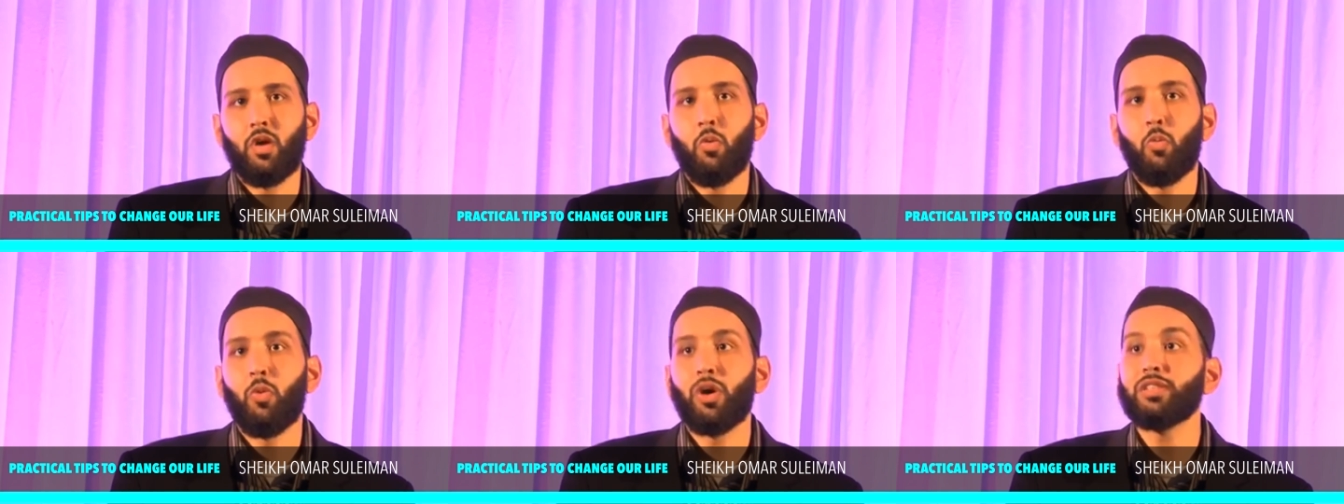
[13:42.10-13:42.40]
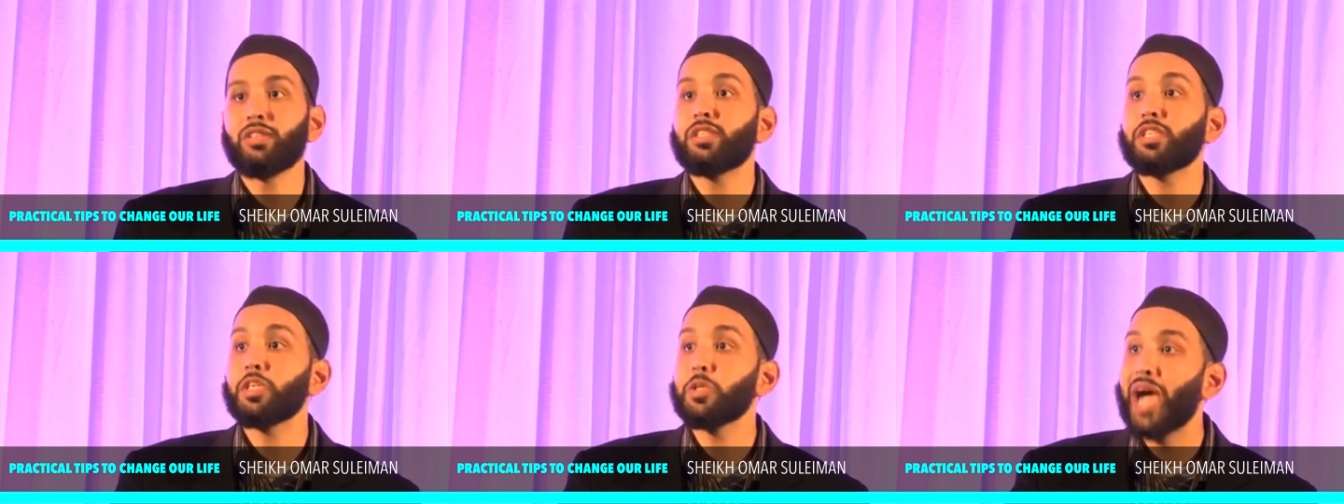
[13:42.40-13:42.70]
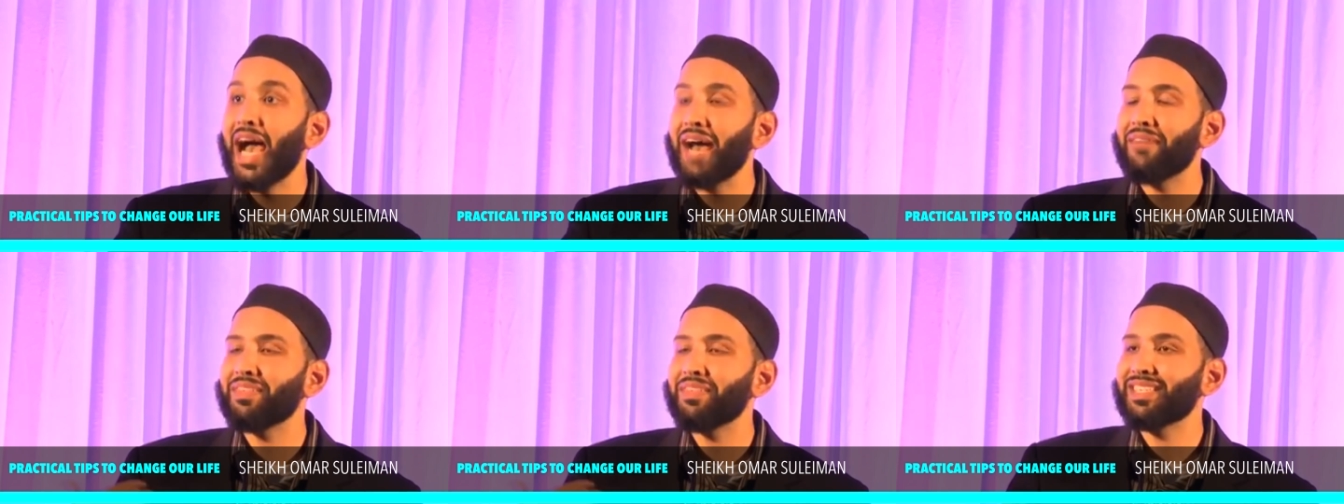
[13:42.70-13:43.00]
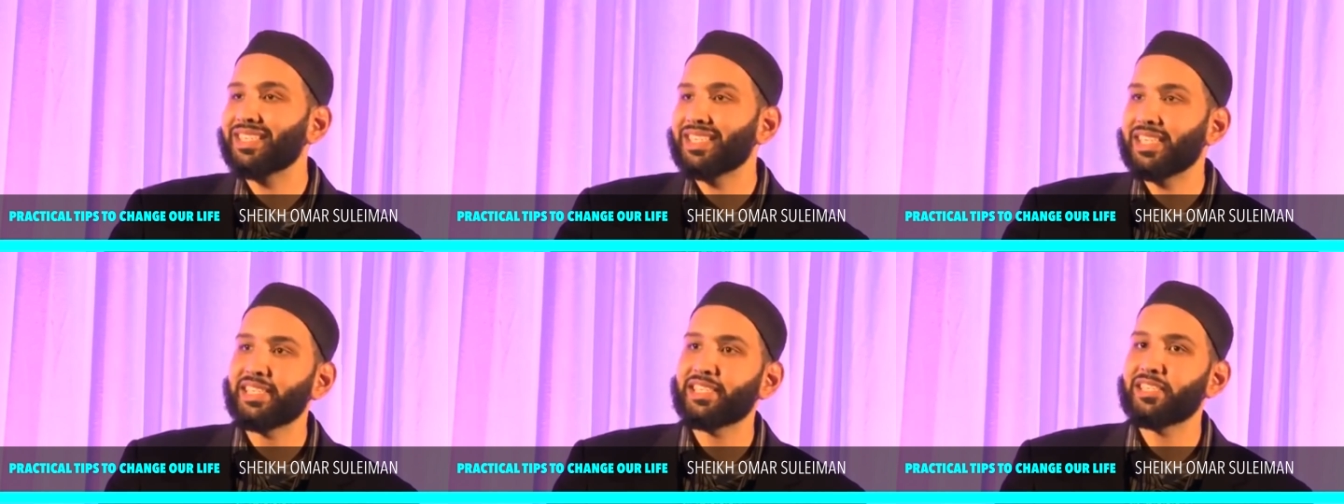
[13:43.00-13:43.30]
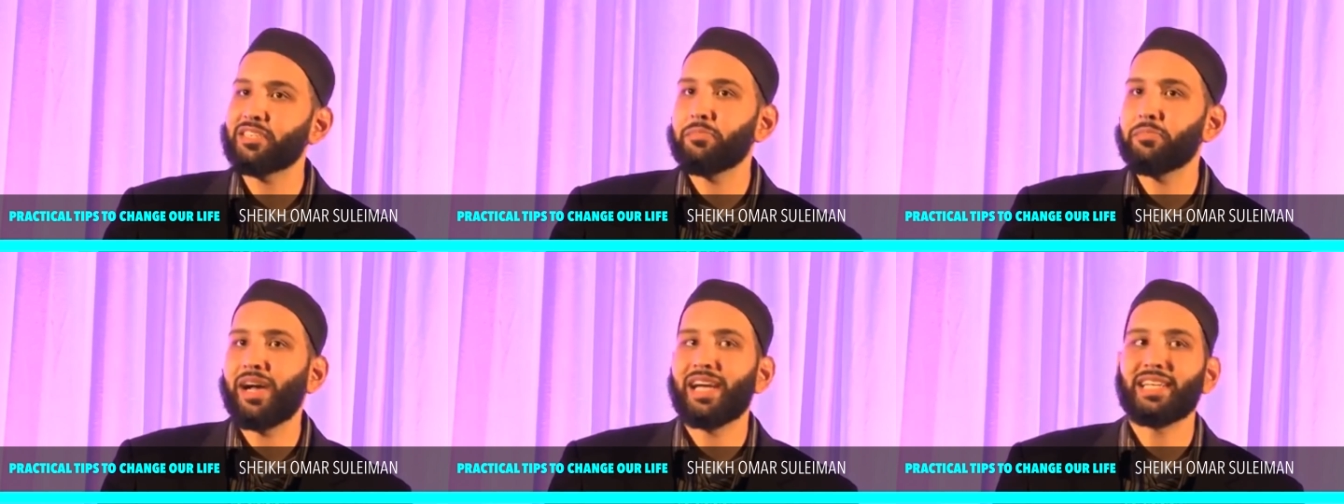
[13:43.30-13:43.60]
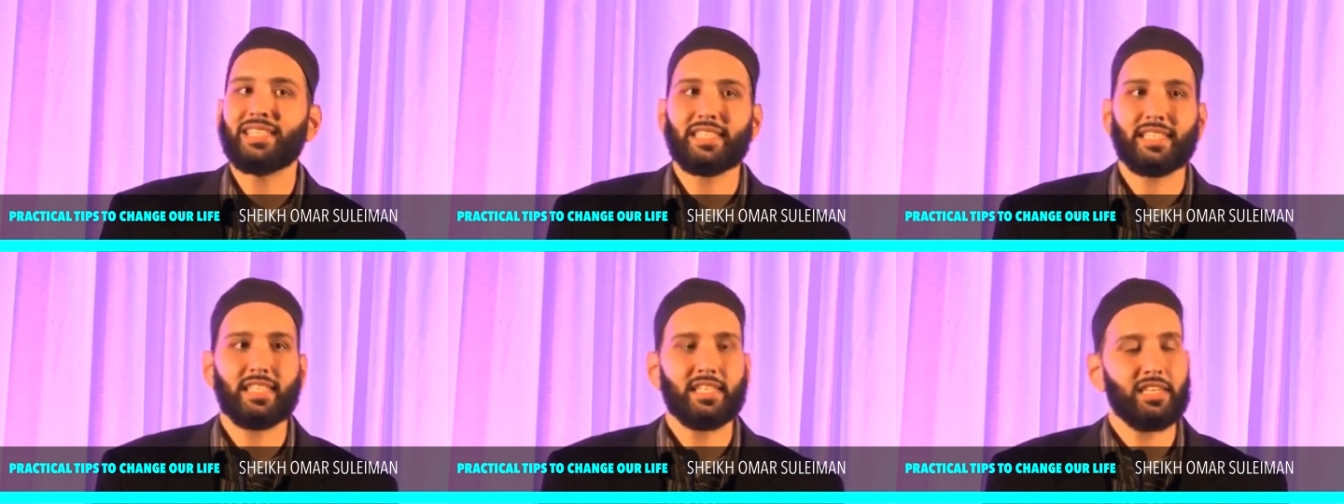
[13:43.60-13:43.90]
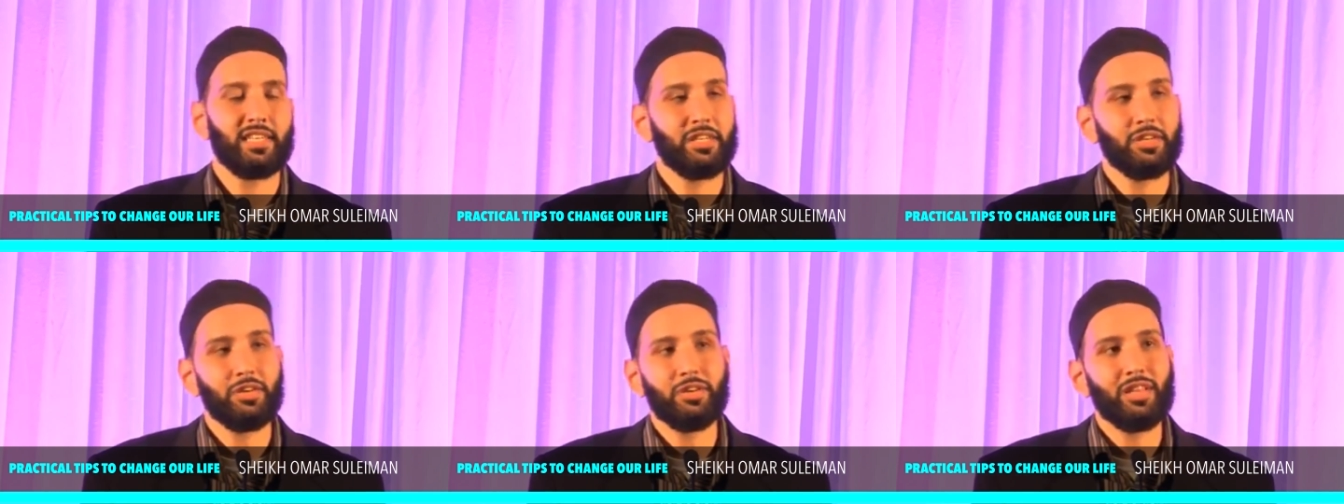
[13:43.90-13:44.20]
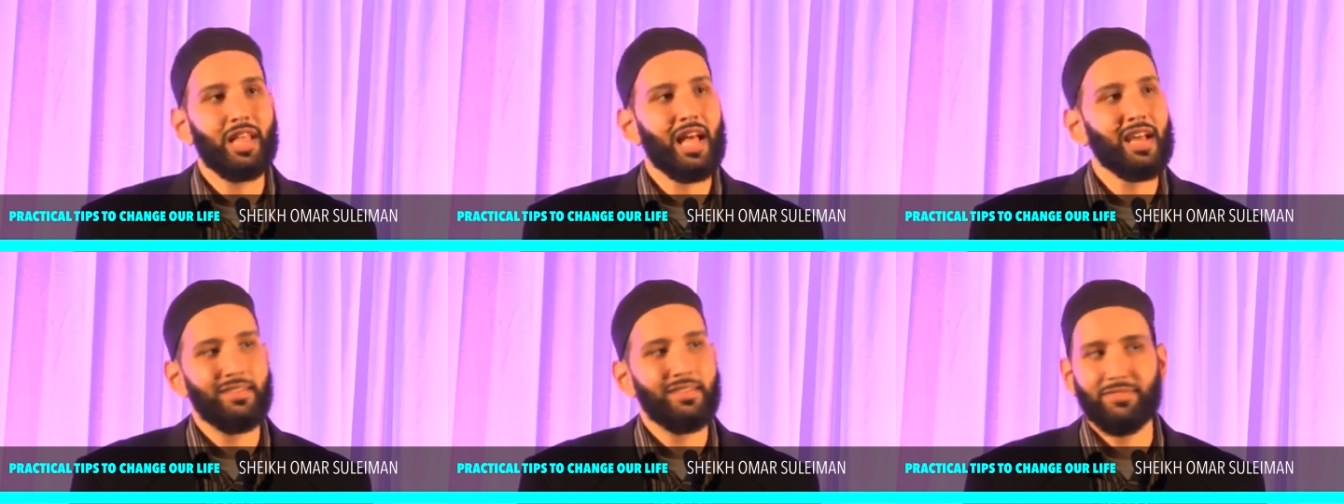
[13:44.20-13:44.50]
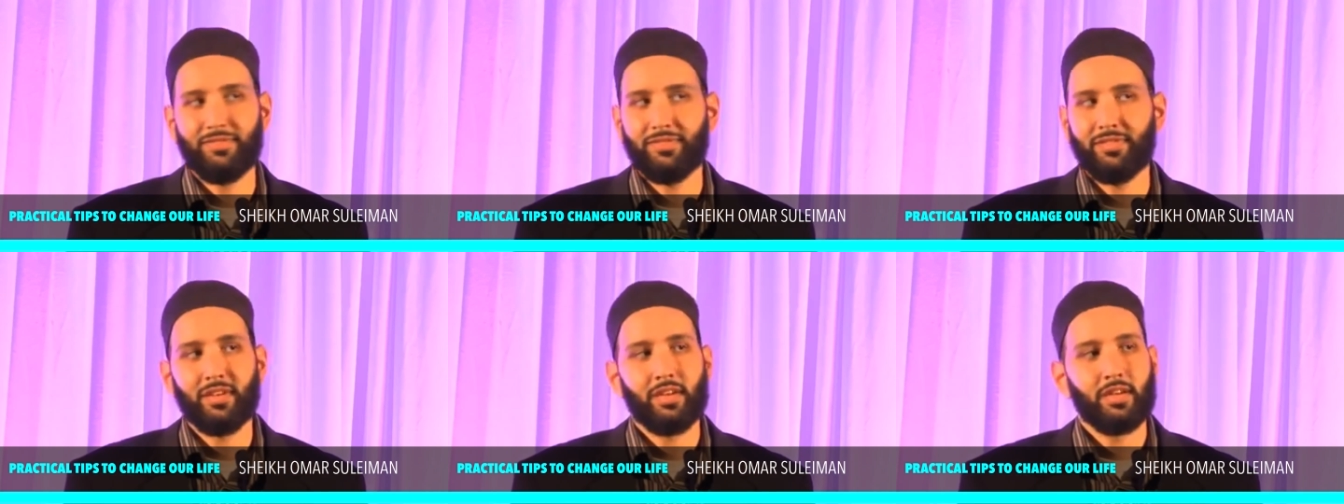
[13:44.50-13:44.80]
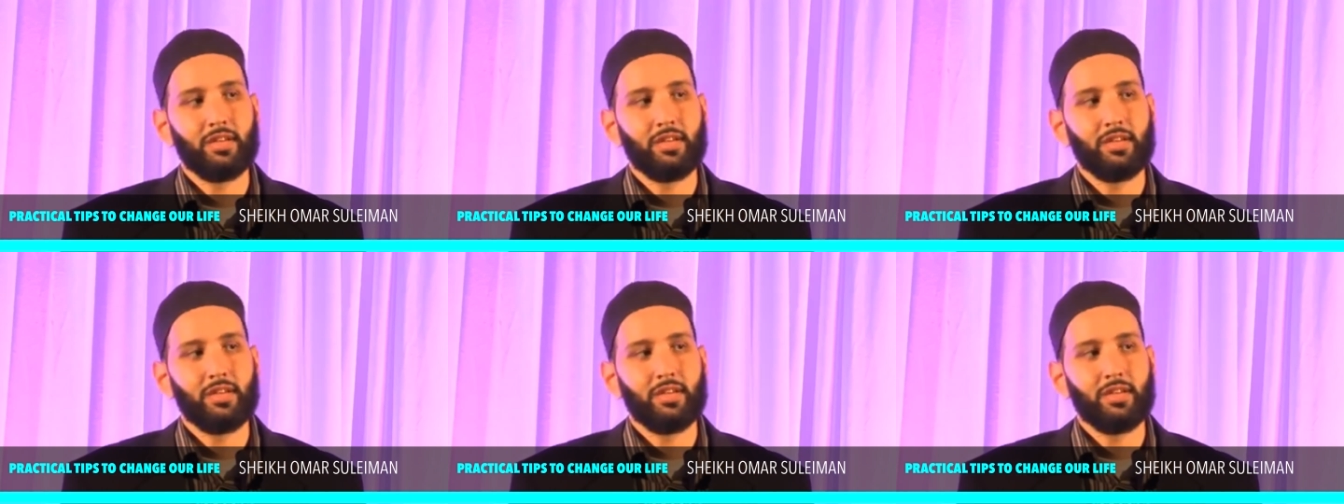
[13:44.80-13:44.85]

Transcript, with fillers: Once you have a systemized sin in your life,